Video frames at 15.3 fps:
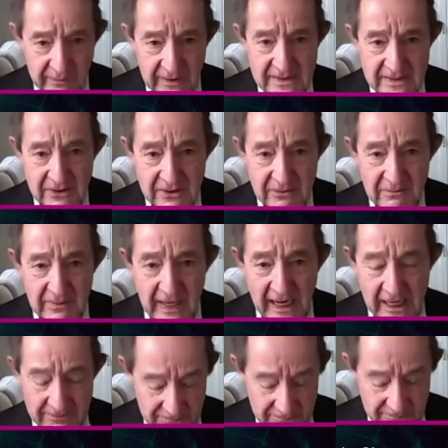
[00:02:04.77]

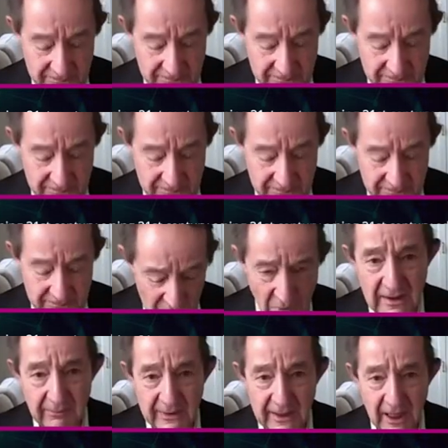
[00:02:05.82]
transhumanism, and
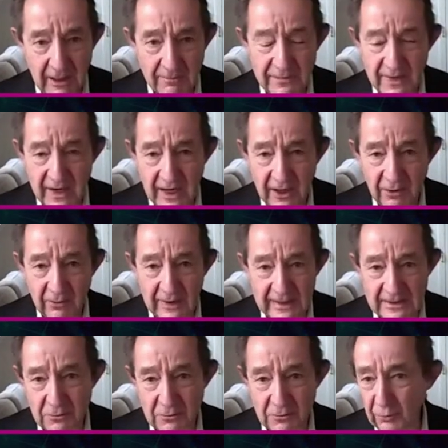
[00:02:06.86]
more coming
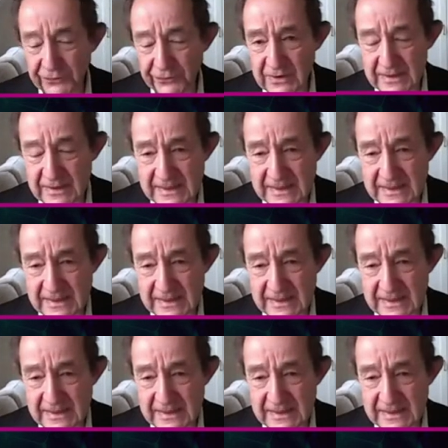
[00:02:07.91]
up now.